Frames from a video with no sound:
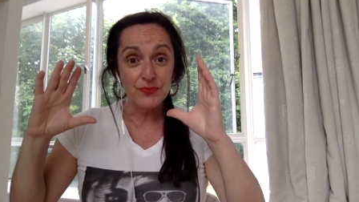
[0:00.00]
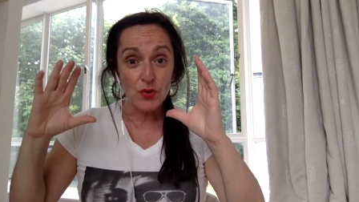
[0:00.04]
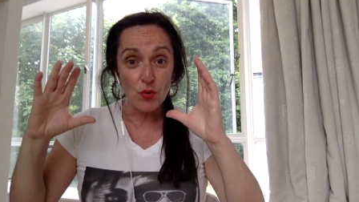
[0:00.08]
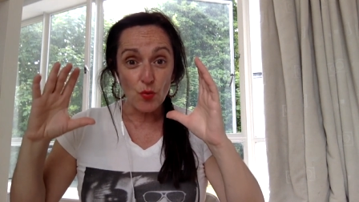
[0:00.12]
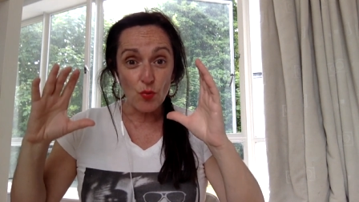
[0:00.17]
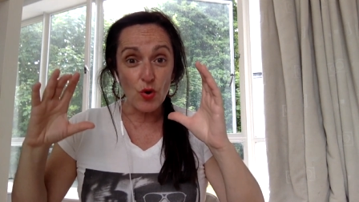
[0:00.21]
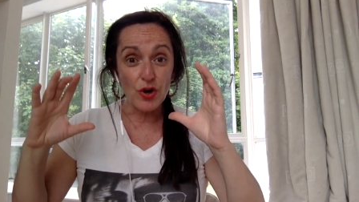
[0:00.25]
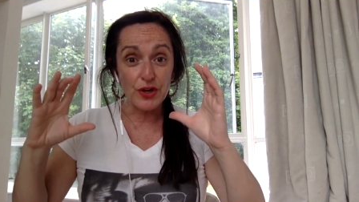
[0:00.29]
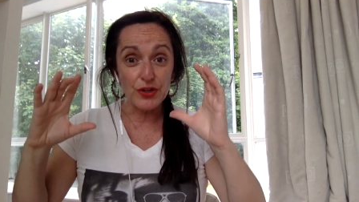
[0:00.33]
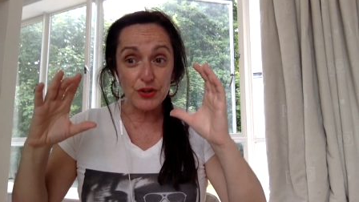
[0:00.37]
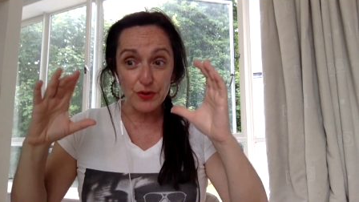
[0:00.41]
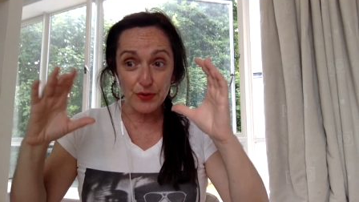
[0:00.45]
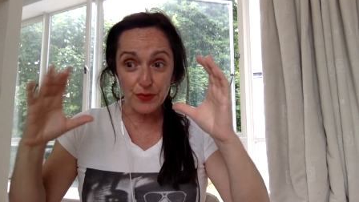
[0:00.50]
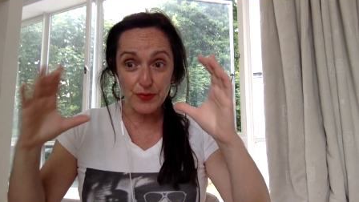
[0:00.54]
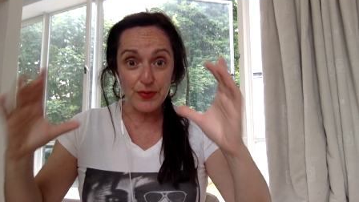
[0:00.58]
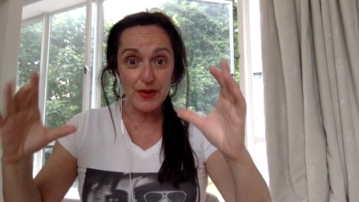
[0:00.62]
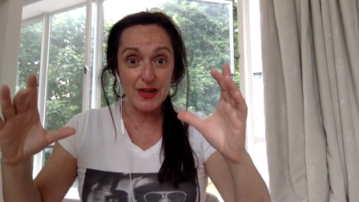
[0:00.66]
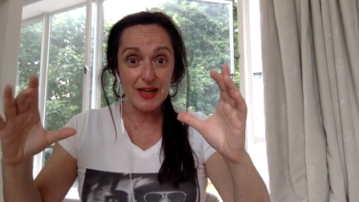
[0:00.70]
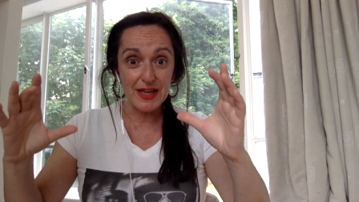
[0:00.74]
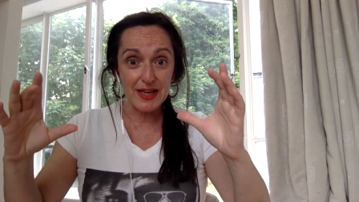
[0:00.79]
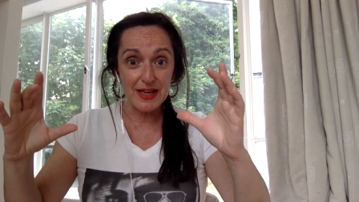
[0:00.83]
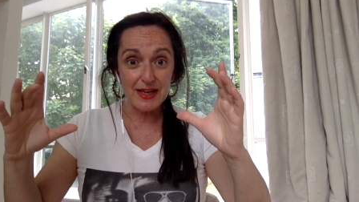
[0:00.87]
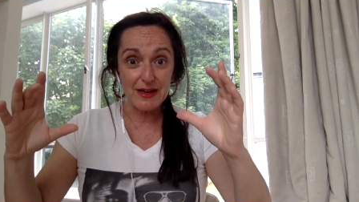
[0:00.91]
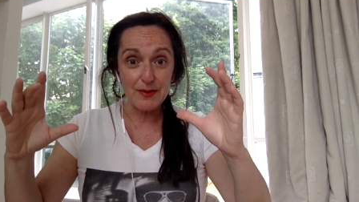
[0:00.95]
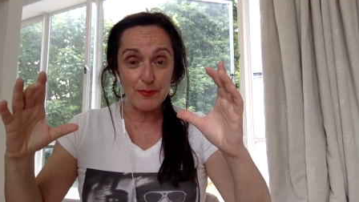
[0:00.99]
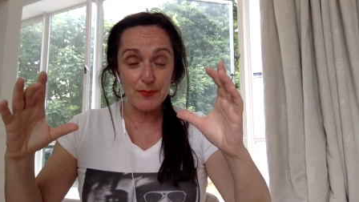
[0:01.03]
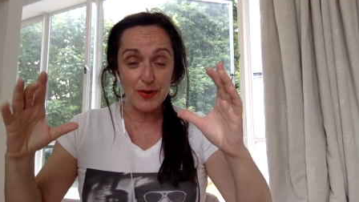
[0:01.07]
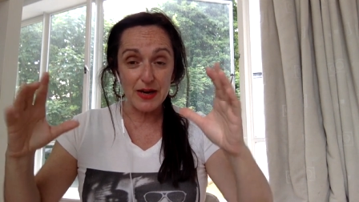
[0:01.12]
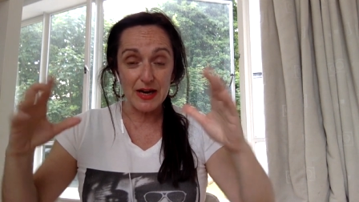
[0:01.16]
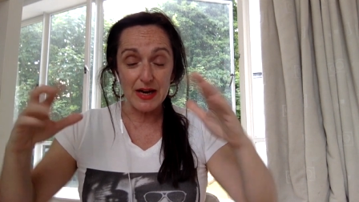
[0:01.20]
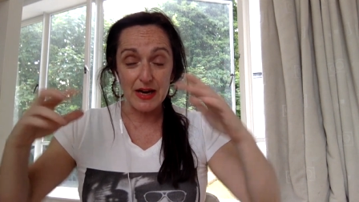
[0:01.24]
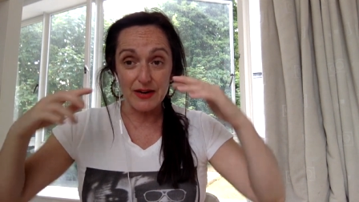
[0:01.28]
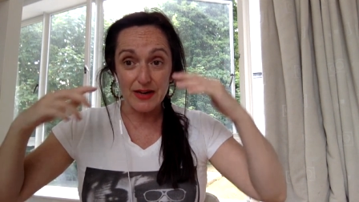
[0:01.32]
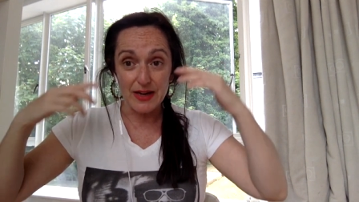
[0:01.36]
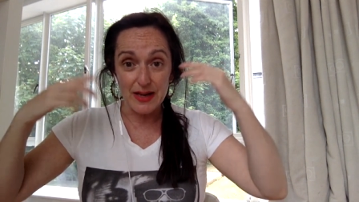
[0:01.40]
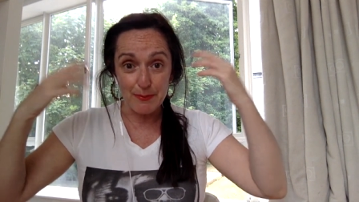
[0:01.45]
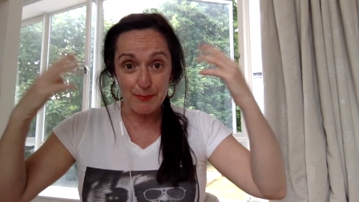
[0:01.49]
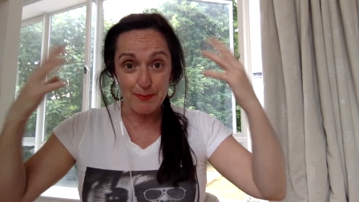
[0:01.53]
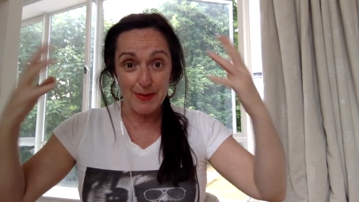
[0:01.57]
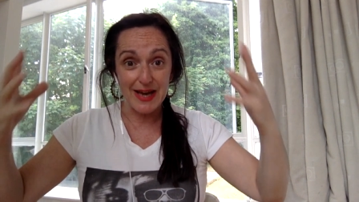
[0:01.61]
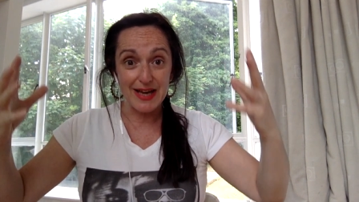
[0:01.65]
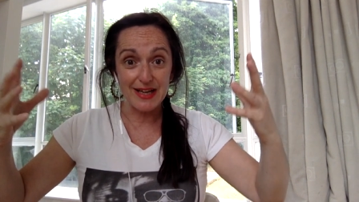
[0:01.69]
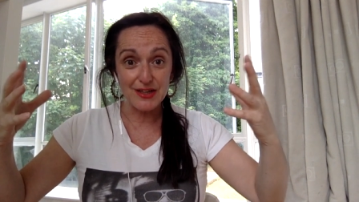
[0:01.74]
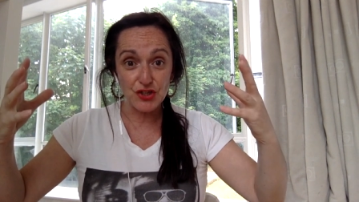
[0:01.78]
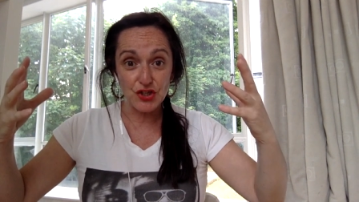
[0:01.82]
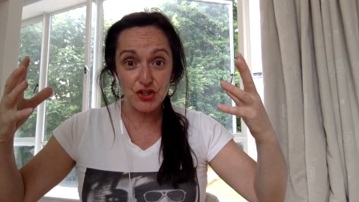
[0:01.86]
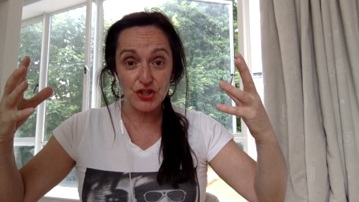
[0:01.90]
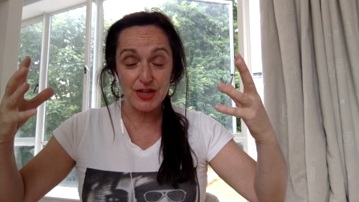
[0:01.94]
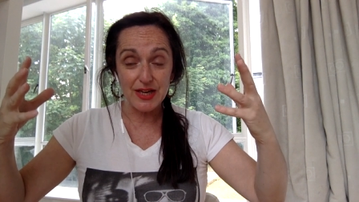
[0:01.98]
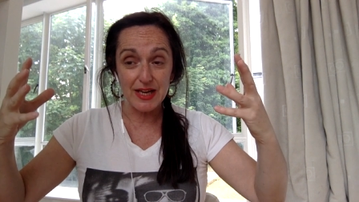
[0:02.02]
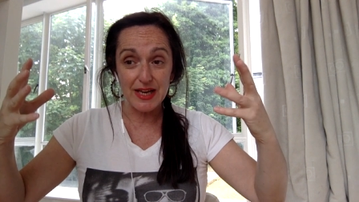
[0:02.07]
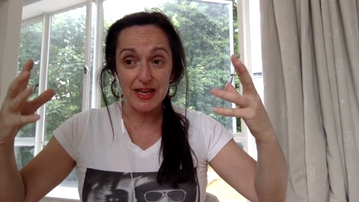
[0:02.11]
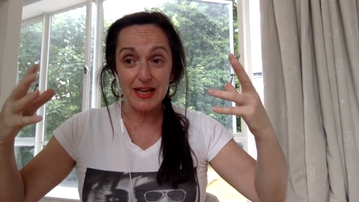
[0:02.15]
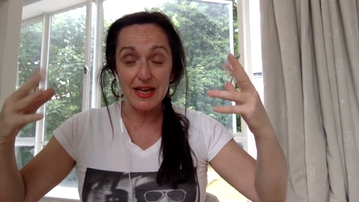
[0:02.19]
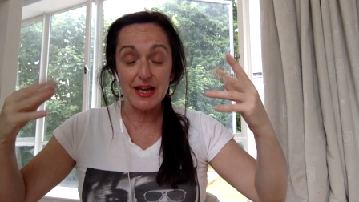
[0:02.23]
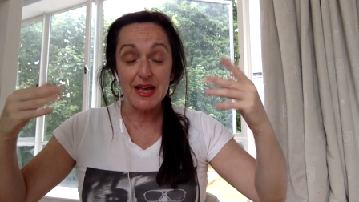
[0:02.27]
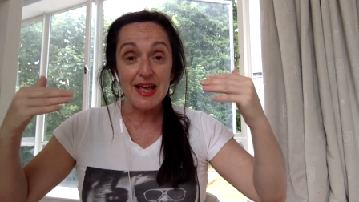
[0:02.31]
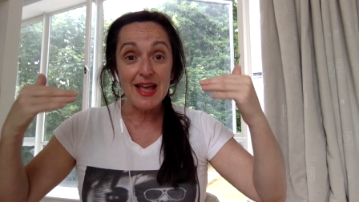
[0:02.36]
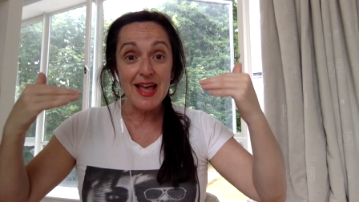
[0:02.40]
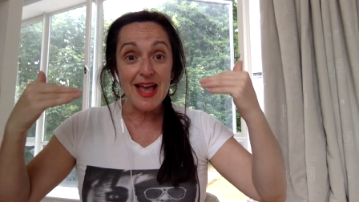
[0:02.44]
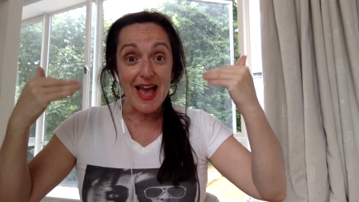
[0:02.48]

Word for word: what you're thinking about, imagining,